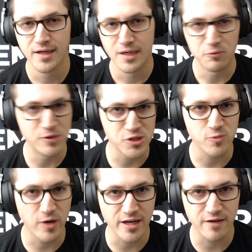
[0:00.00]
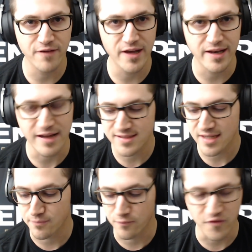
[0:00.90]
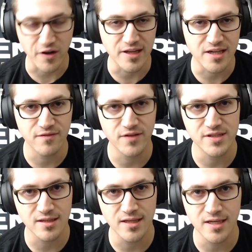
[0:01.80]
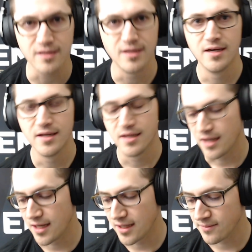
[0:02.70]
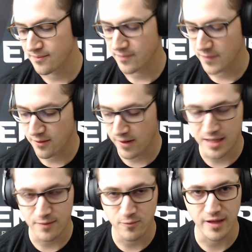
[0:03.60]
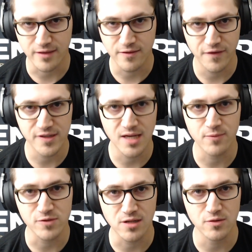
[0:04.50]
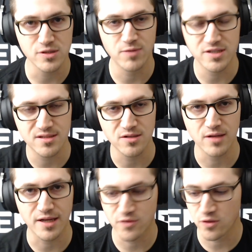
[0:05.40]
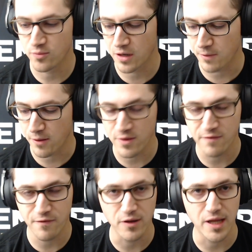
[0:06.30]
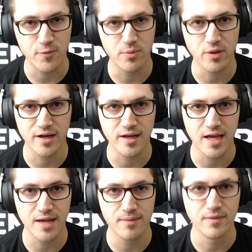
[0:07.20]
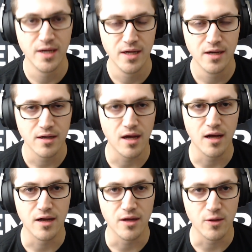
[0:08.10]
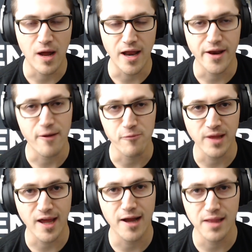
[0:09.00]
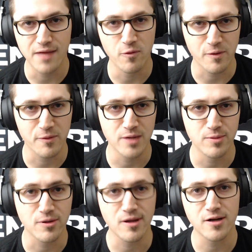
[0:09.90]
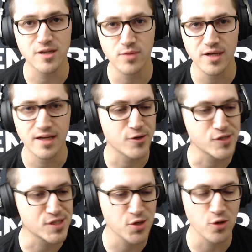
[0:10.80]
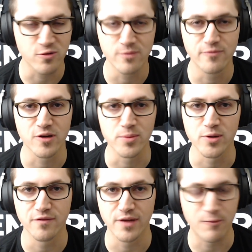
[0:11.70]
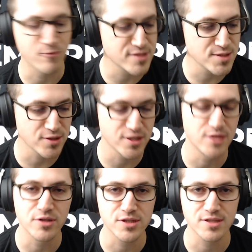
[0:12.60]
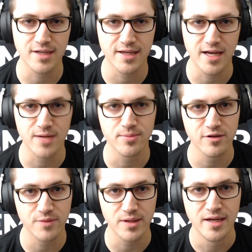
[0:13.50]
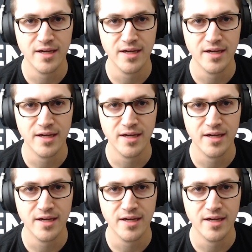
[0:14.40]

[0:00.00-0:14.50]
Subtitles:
We just won an event, I'd say fairly convincingly. Granted, like the FaZe game was close, but still like to a point where we felt like we played a game at a really high level where we're going to be really hard to beat, and there's still room for improvement, and we're still going to push to get that improvement